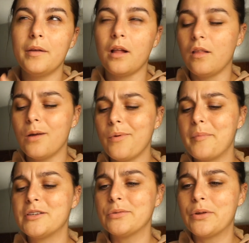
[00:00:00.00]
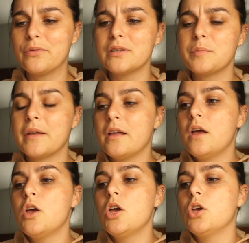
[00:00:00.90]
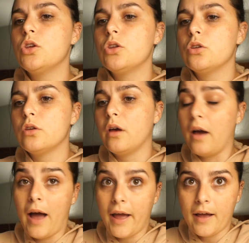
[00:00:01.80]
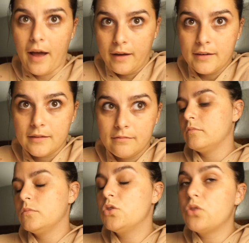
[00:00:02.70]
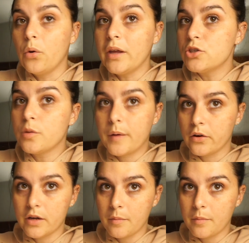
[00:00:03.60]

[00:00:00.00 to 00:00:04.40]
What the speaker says: lot of women don't know this, but I didn't. You don't get your period